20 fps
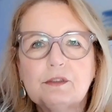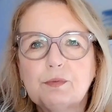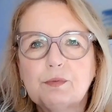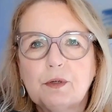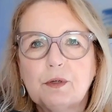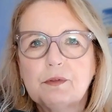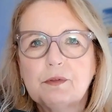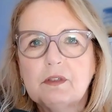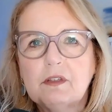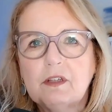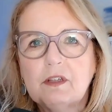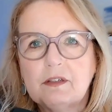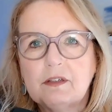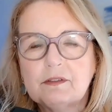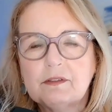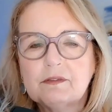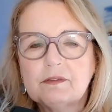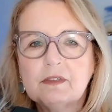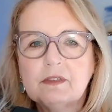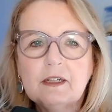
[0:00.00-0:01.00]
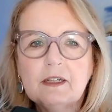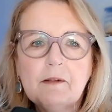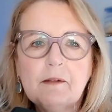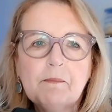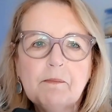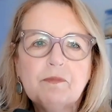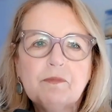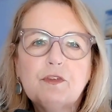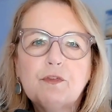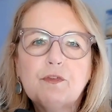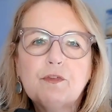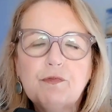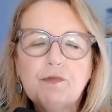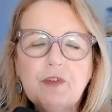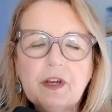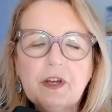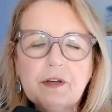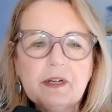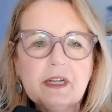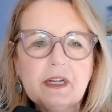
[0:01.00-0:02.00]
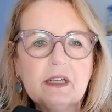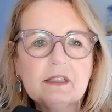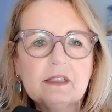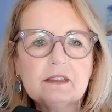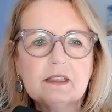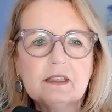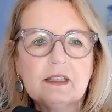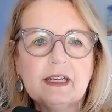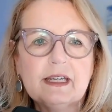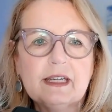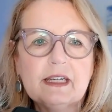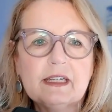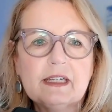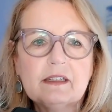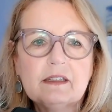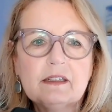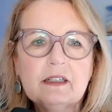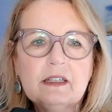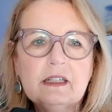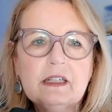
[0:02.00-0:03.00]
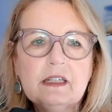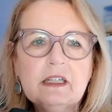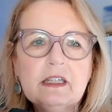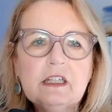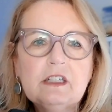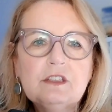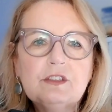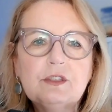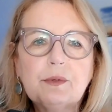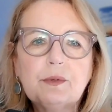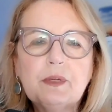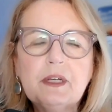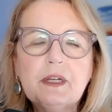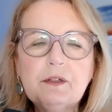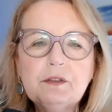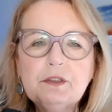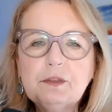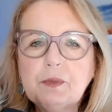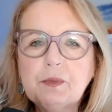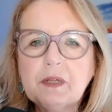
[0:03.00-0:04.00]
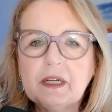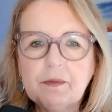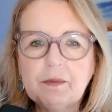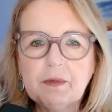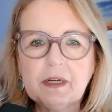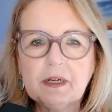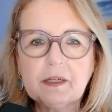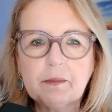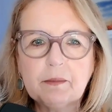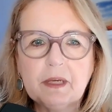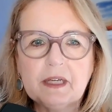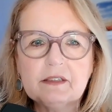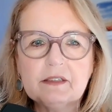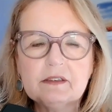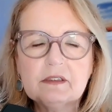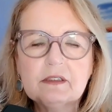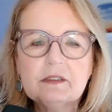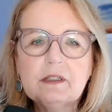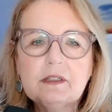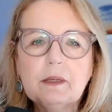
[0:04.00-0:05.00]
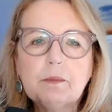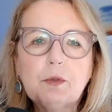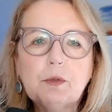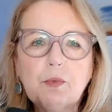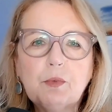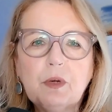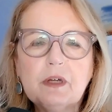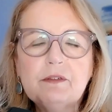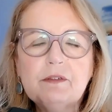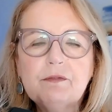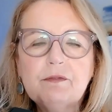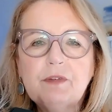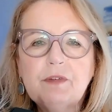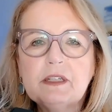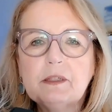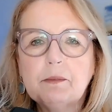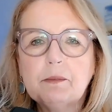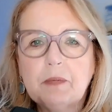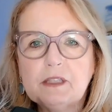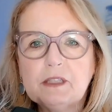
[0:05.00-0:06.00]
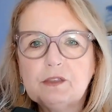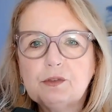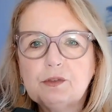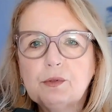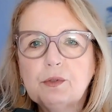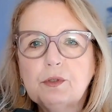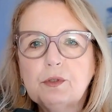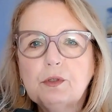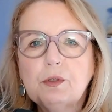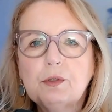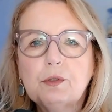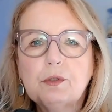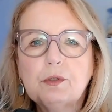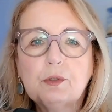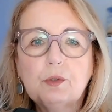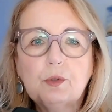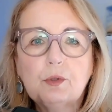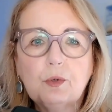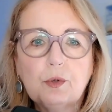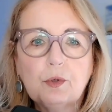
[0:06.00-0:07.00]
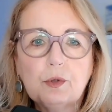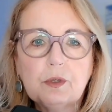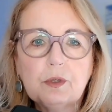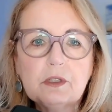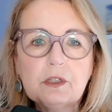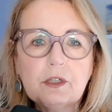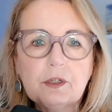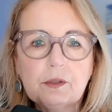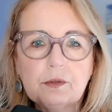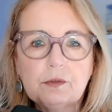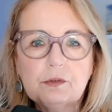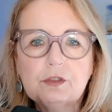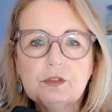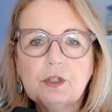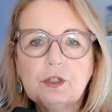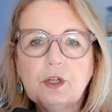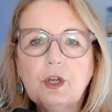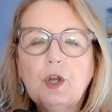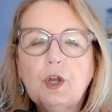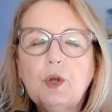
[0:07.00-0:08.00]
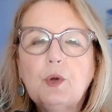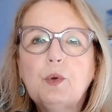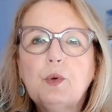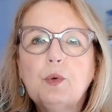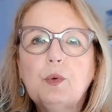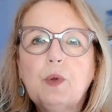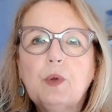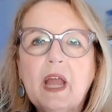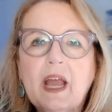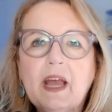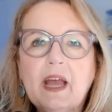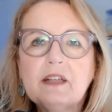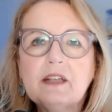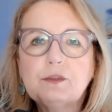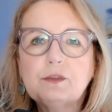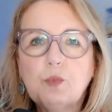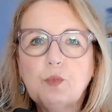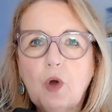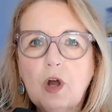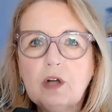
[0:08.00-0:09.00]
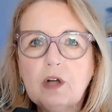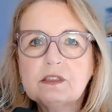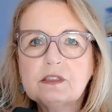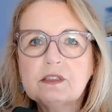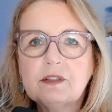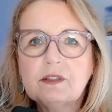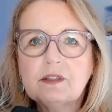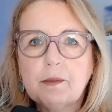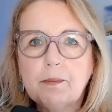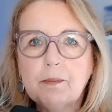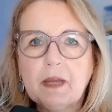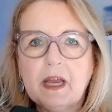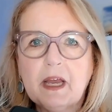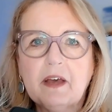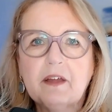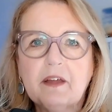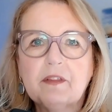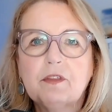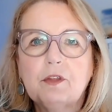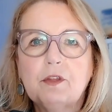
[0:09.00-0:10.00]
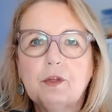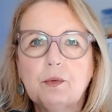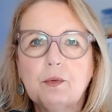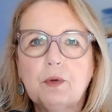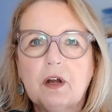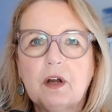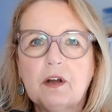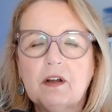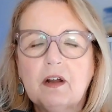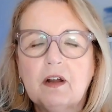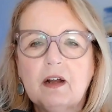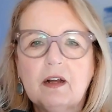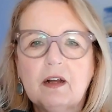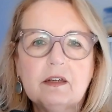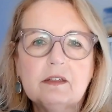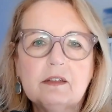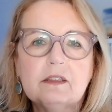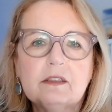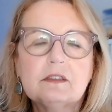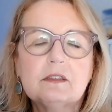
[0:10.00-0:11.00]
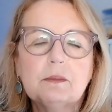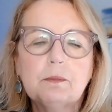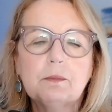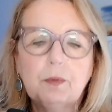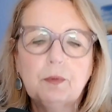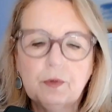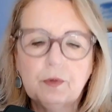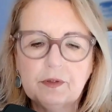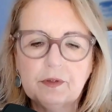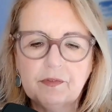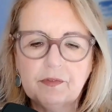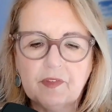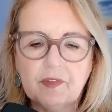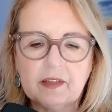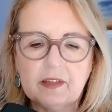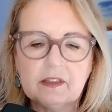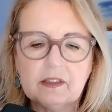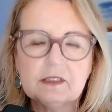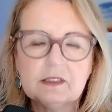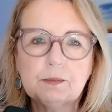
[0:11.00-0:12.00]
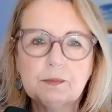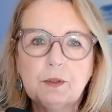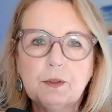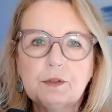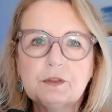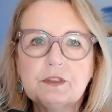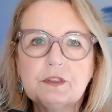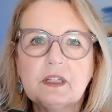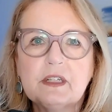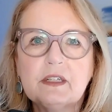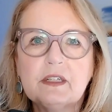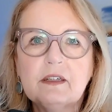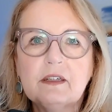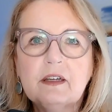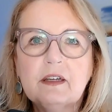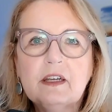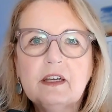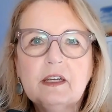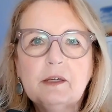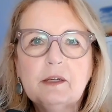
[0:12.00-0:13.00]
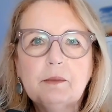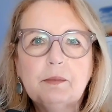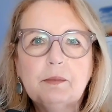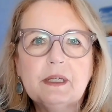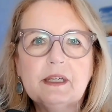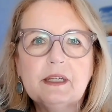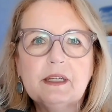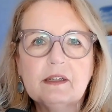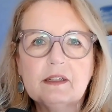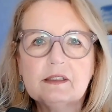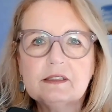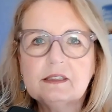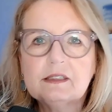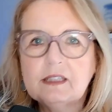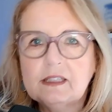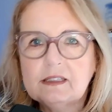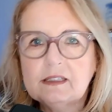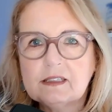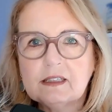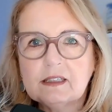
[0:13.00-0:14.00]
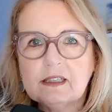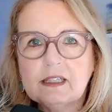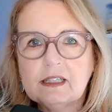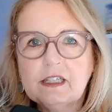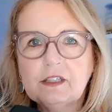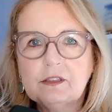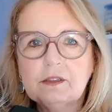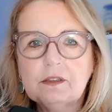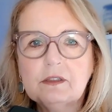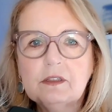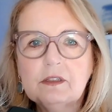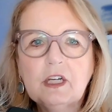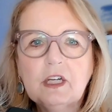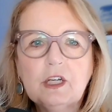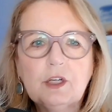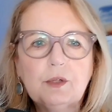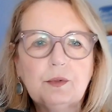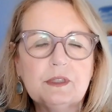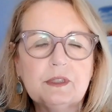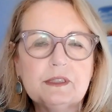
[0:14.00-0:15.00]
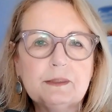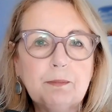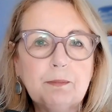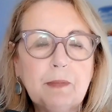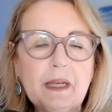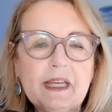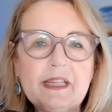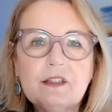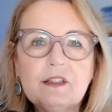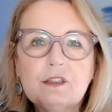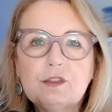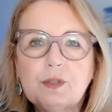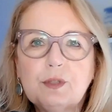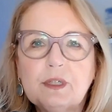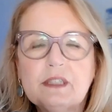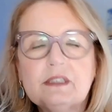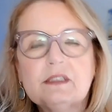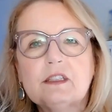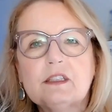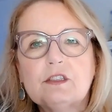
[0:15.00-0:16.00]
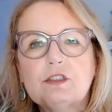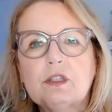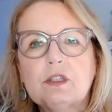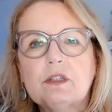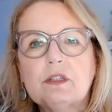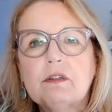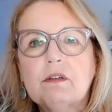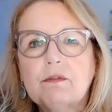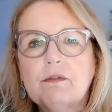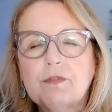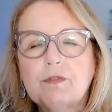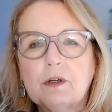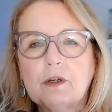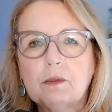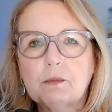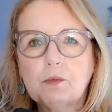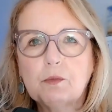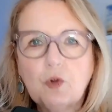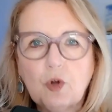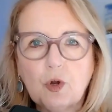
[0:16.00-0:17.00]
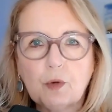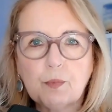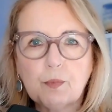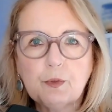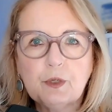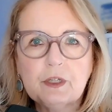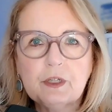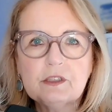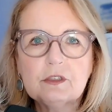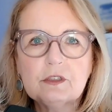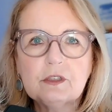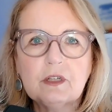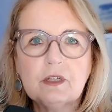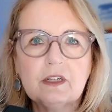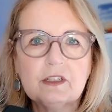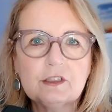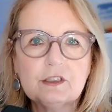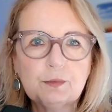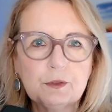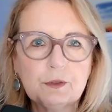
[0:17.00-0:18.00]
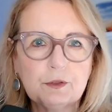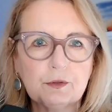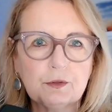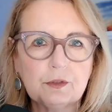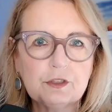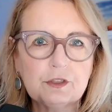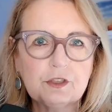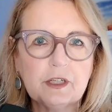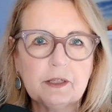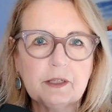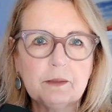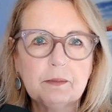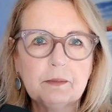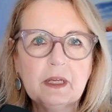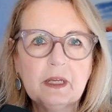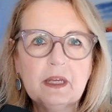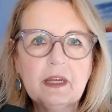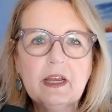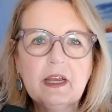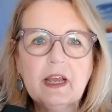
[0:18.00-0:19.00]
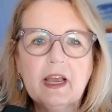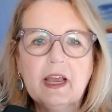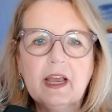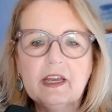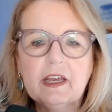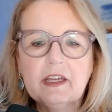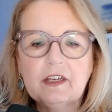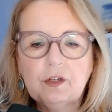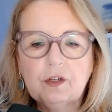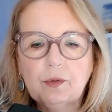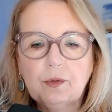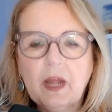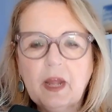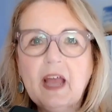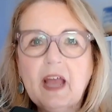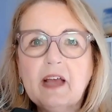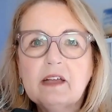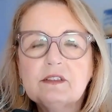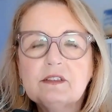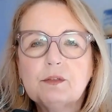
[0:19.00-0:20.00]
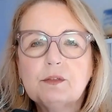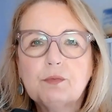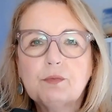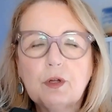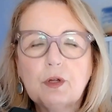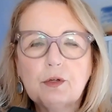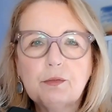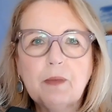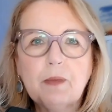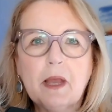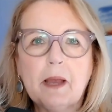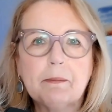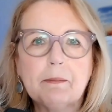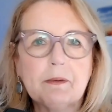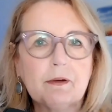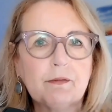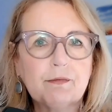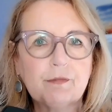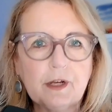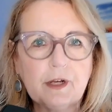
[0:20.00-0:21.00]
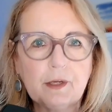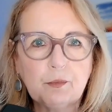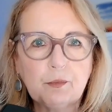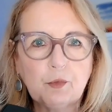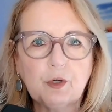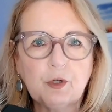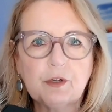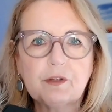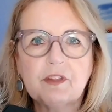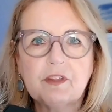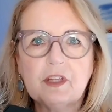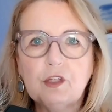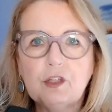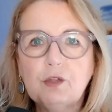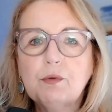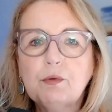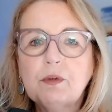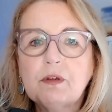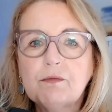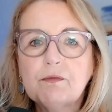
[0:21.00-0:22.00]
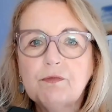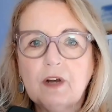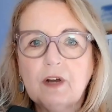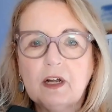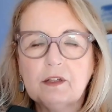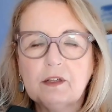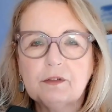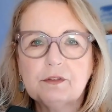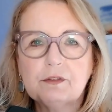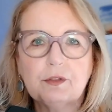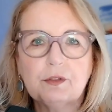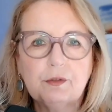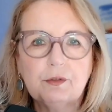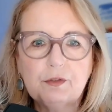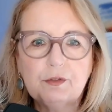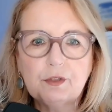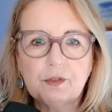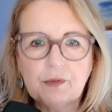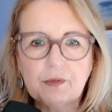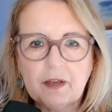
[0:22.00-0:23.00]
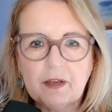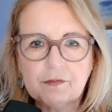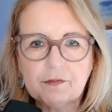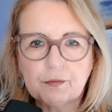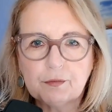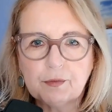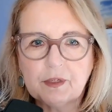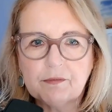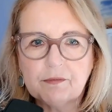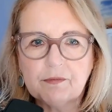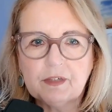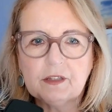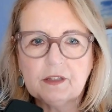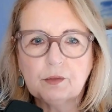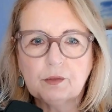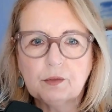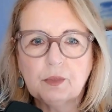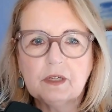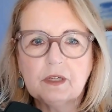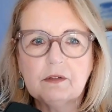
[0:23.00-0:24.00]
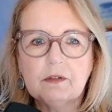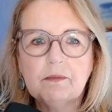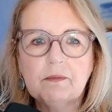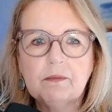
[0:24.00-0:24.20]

road alone. It's very isolating. So here's what I recommend. Number 1, find a mentor or coach who has walked the path you are on. It's important that this person be a seasoned leader who has made the transition from corporate to entrepreneurship and who has a roadmap, a framework that you can follow so you don't have to reinvent the wheel.